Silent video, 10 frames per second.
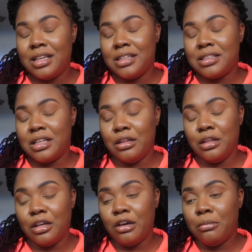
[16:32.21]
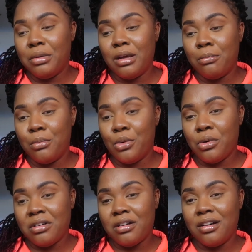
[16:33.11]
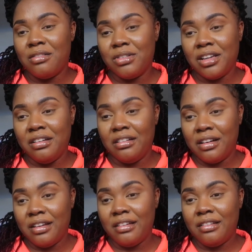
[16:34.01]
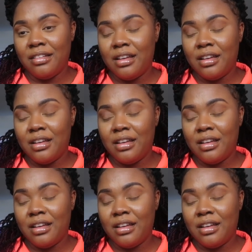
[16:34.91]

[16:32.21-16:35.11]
it's a little bit more of a gut,